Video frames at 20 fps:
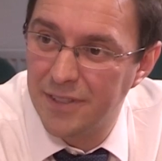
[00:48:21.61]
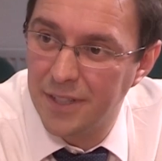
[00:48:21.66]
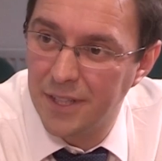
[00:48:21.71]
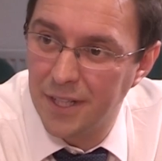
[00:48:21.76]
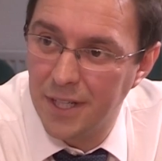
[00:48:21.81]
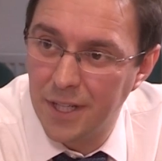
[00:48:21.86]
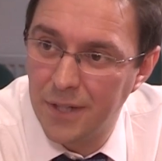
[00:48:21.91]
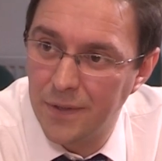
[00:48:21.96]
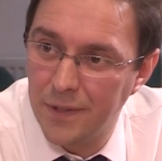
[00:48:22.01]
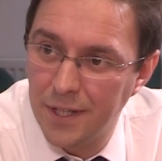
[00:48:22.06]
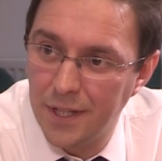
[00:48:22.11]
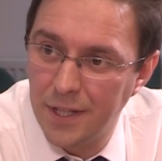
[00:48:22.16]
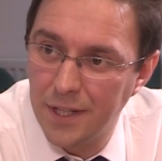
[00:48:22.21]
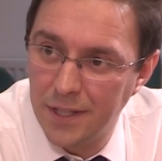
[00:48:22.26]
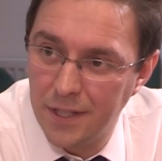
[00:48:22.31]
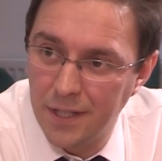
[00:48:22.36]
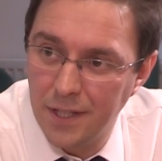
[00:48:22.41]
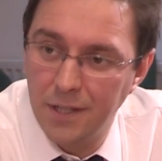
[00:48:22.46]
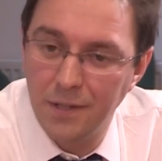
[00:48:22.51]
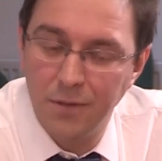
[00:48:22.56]
you know,
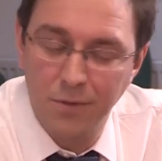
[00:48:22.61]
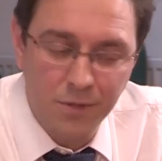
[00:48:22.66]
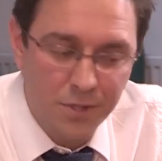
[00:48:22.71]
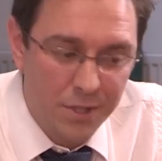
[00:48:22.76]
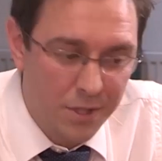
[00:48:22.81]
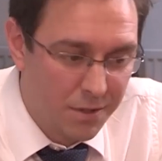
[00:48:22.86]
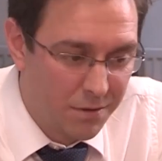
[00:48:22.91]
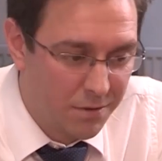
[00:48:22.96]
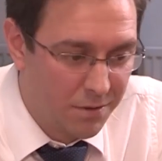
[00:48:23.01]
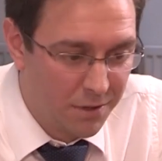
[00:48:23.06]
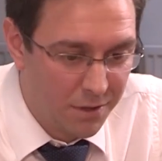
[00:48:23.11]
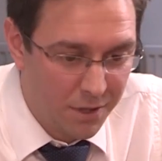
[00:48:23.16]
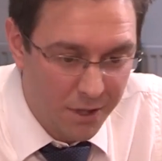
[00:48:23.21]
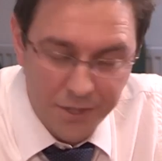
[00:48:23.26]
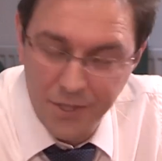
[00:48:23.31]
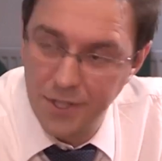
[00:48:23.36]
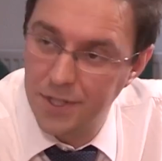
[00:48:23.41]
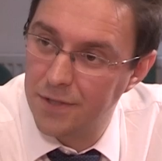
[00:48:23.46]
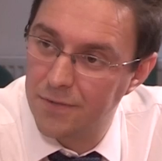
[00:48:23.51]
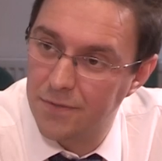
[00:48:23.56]
and it looked at
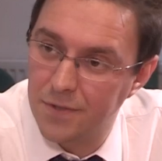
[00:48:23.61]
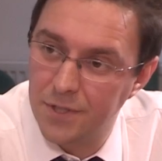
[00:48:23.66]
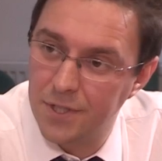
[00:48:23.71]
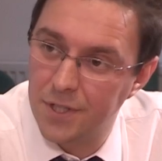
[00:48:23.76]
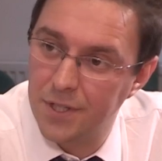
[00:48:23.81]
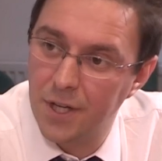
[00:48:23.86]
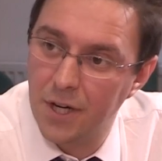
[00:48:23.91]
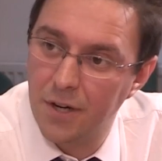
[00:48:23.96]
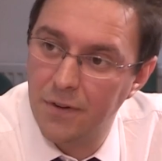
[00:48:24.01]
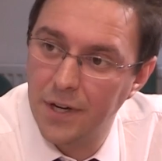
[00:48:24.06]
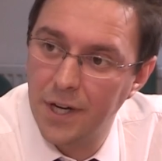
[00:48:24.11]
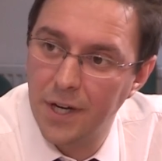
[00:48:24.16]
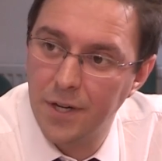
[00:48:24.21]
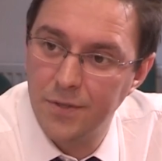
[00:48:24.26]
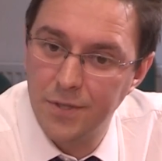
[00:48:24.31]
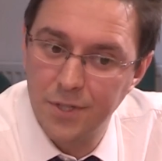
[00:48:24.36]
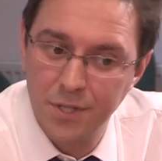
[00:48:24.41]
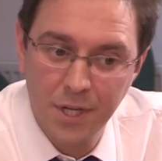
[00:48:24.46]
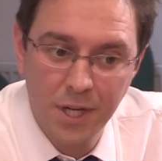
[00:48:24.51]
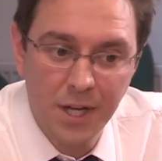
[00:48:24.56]
lots of different
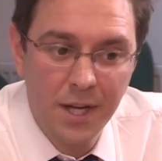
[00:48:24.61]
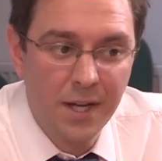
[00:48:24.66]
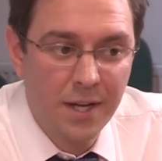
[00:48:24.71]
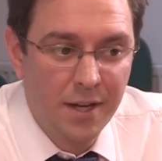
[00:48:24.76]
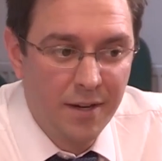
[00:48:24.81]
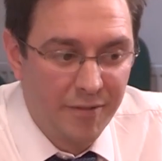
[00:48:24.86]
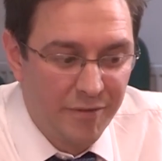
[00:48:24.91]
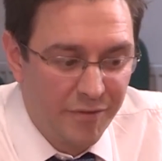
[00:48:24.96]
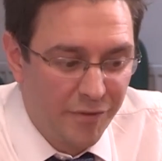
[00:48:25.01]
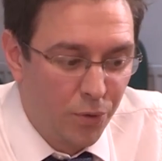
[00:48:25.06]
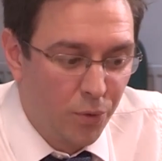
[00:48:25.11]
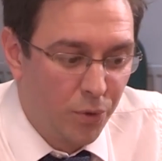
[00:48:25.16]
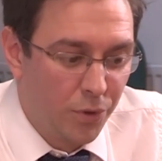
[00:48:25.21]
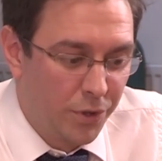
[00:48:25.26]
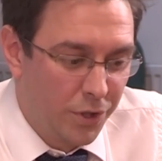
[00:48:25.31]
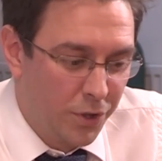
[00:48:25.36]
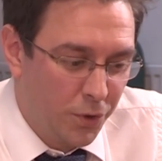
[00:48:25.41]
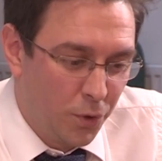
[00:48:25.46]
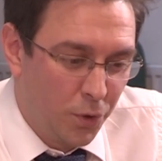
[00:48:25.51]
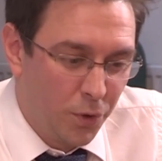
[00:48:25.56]
scenarios for
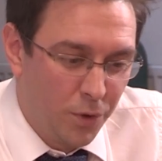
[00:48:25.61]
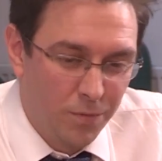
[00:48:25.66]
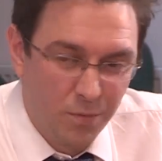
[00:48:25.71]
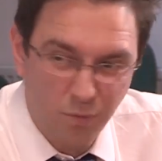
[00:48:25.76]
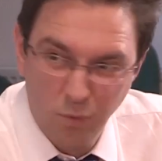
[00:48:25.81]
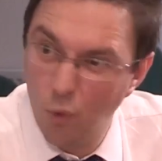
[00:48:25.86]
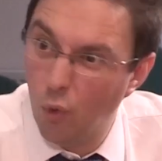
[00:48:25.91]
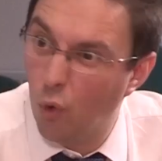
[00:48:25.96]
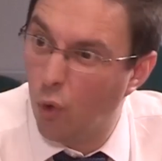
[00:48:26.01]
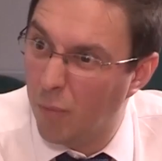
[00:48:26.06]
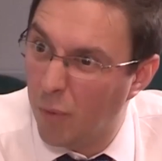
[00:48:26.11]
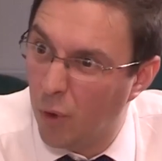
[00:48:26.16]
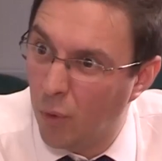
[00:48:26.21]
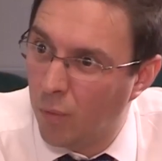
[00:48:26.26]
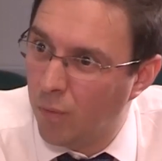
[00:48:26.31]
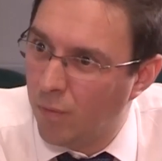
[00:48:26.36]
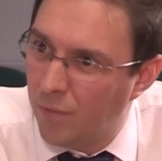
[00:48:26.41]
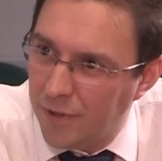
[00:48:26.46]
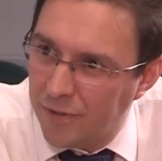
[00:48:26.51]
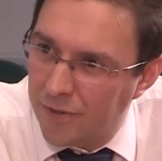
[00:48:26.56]
your
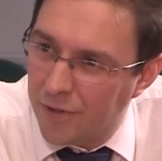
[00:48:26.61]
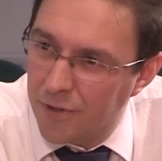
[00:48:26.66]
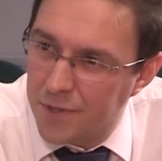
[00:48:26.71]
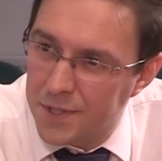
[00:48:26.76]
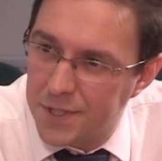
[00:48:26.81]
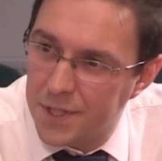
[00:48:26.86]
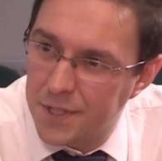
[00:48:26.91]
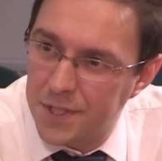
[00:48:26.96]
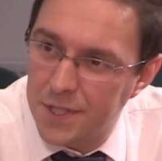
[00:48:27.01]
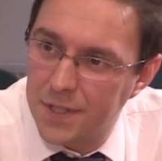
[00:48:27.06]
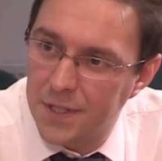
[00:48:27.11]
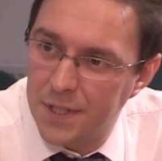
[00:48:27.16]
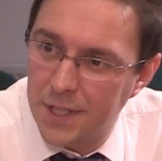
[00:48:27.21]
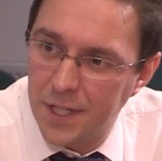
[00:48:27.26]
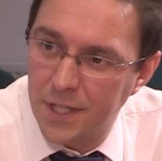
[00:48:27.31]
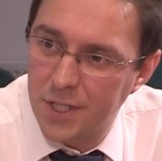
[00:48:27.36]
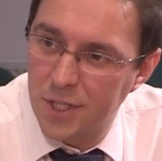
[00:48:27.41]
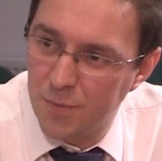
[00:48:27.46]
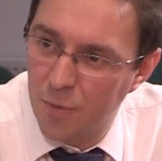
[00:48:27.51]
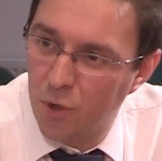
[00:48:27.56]
normal, if there is such a
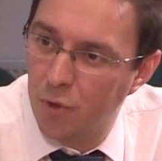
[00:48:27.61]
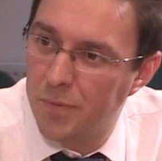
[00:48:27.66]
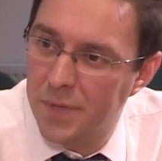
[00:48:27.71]
thing, small